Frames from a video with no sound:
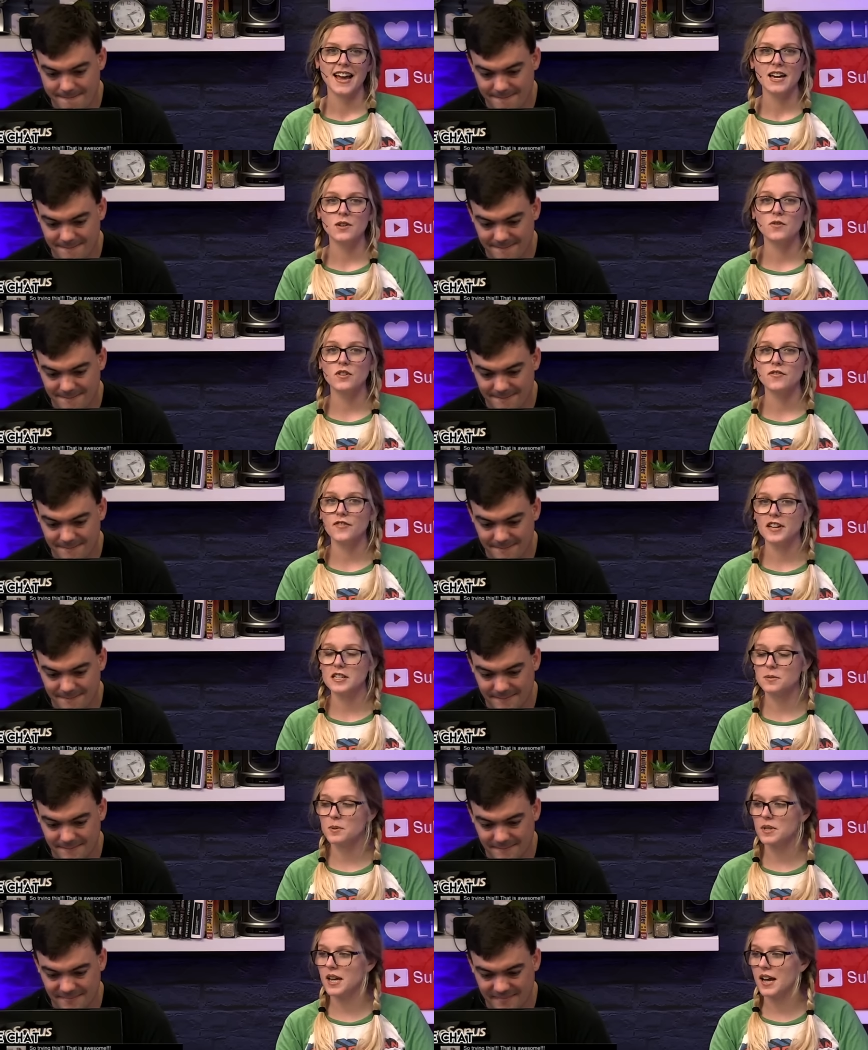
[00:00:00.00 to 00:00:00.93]
Speaker 1: Head over to
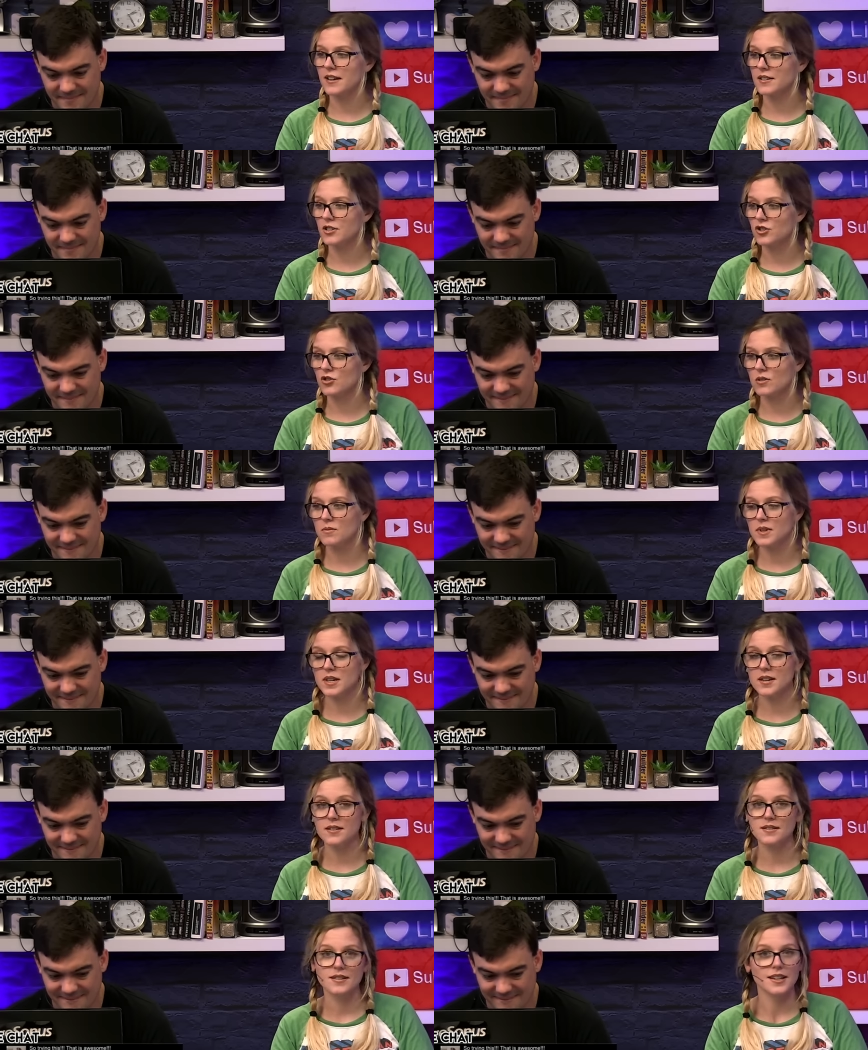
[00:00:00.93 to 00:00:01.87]
Facebook at Stream
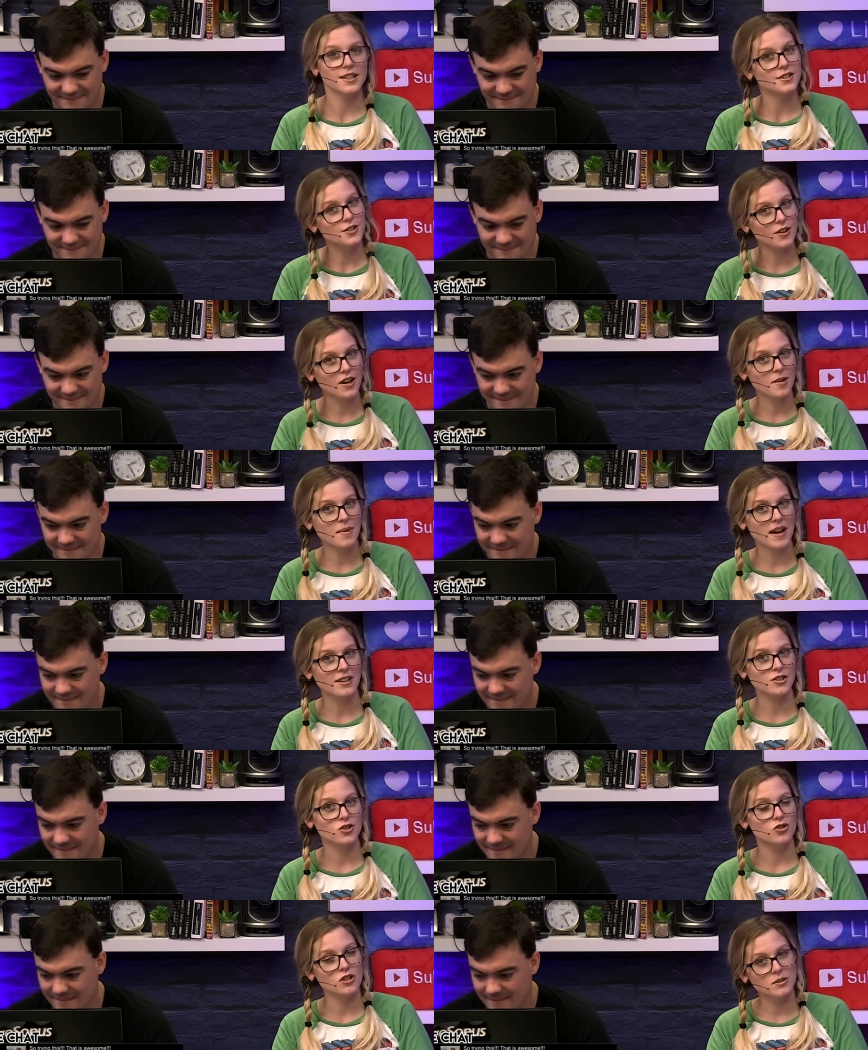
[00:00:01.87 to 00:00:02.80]
Geeks, Instagram
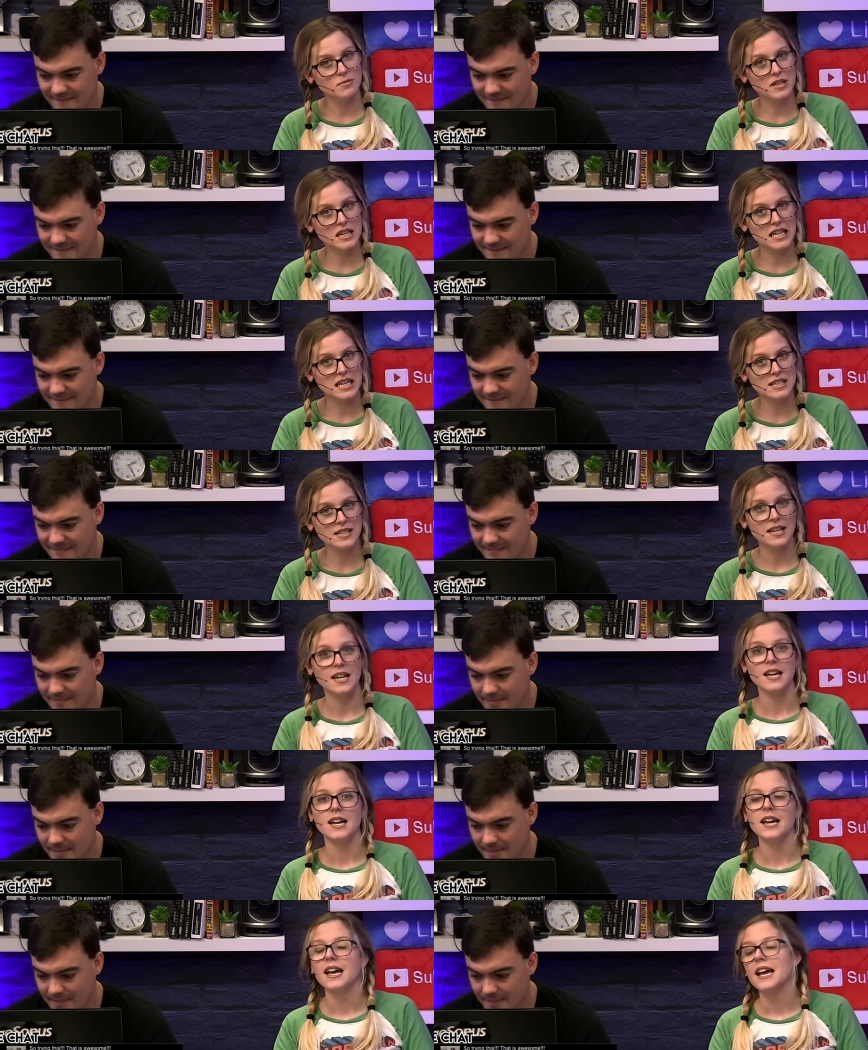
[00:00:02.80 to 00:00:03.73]
at Stream Geeks
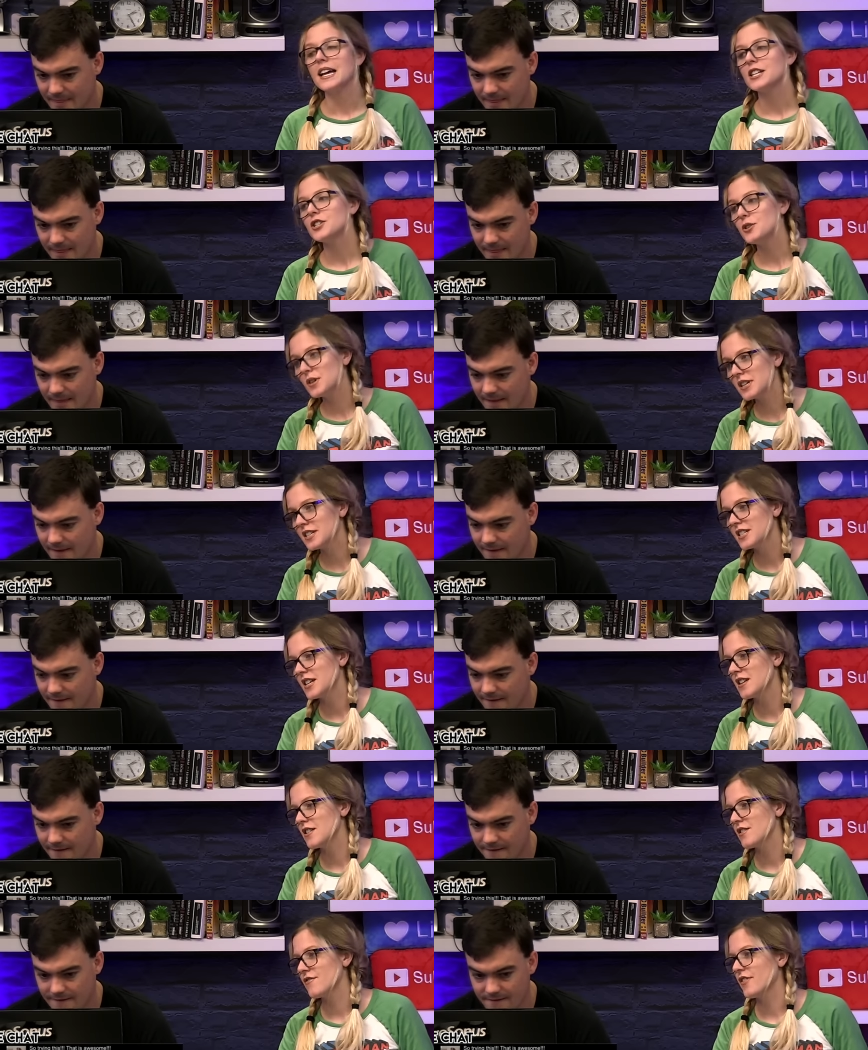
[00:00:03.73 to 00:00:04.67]
to
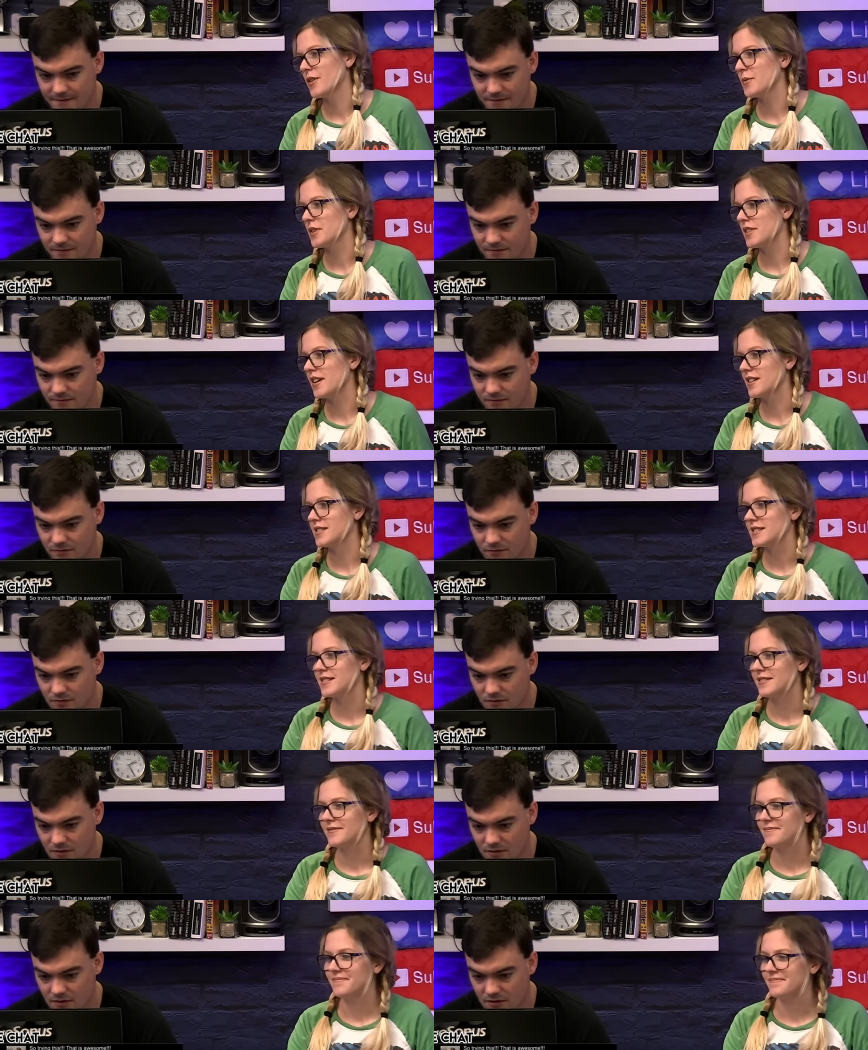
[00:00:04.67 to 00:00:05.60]
continue the fun with
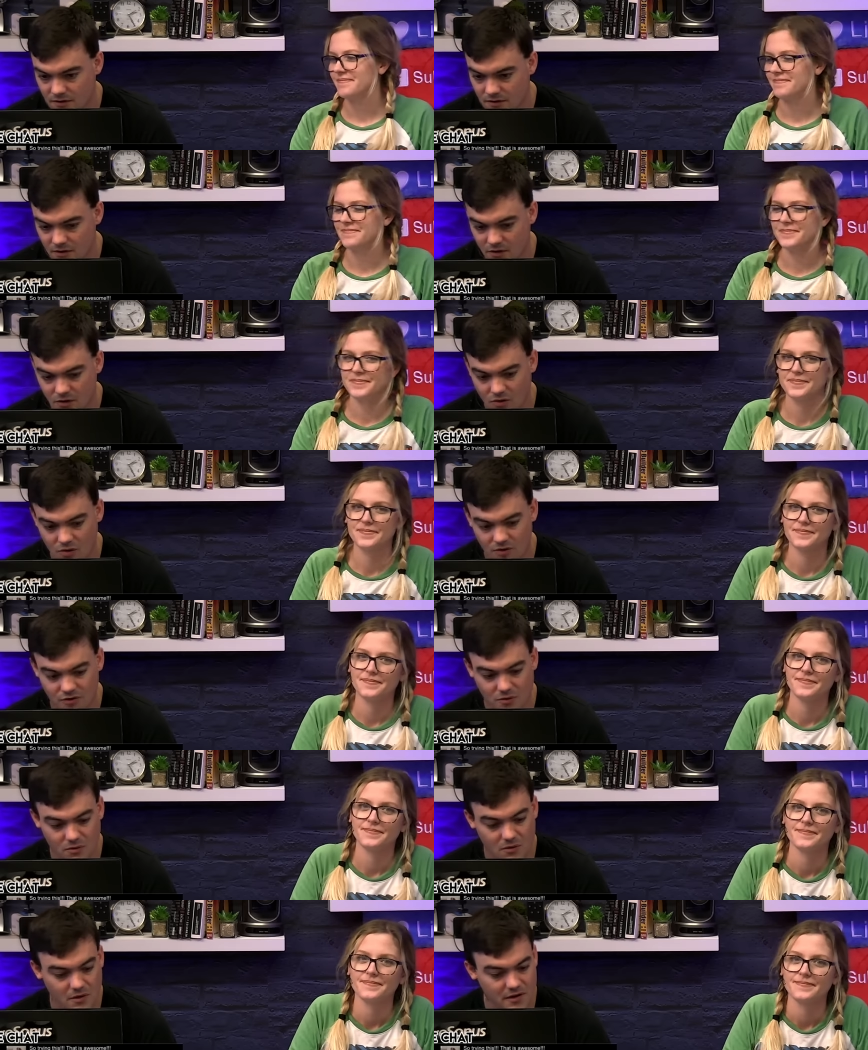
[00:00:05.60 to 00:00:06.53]
us.
Speaker 2: Cool,
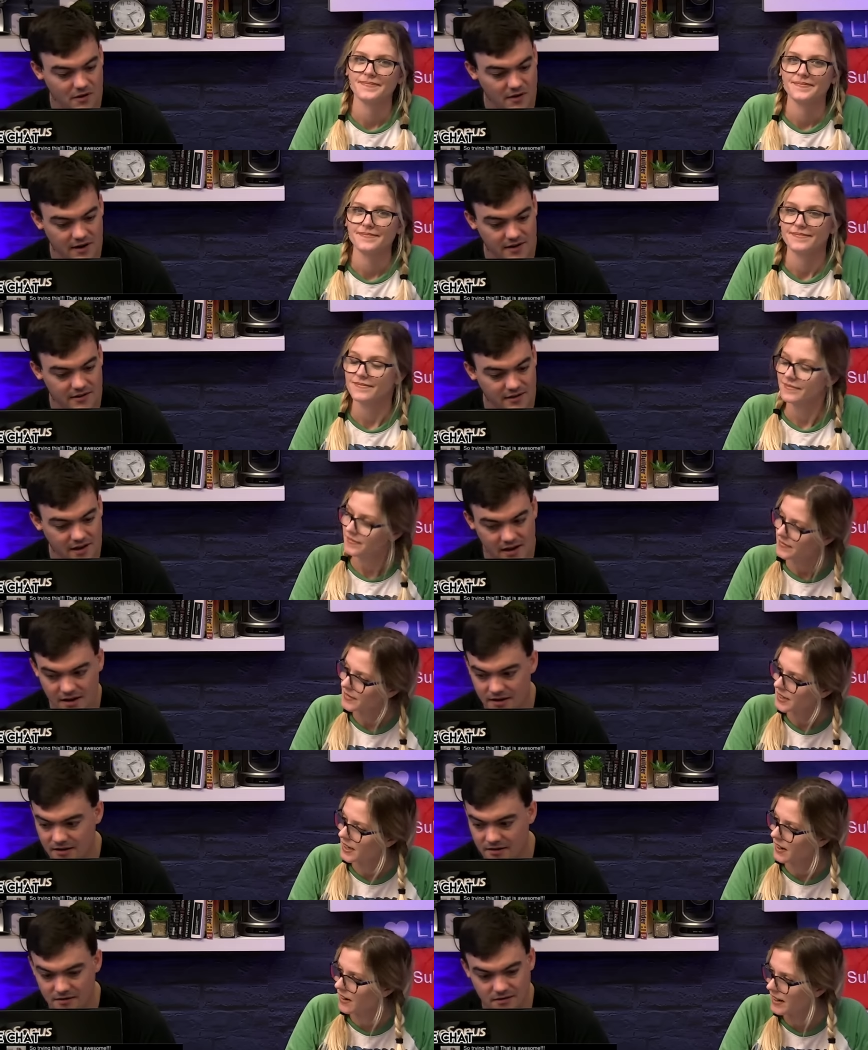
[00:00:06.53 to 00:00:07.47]
so we'll roll the credits
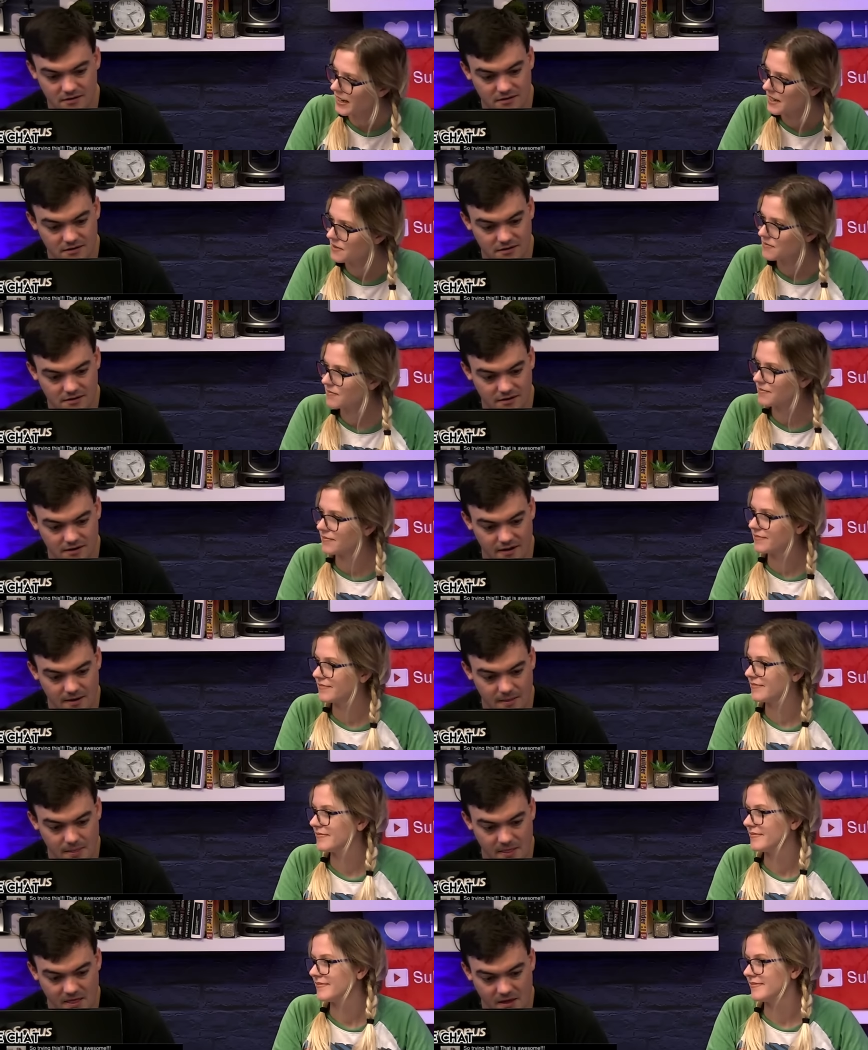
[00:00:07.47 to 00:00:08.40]
then. And go ahead. All right.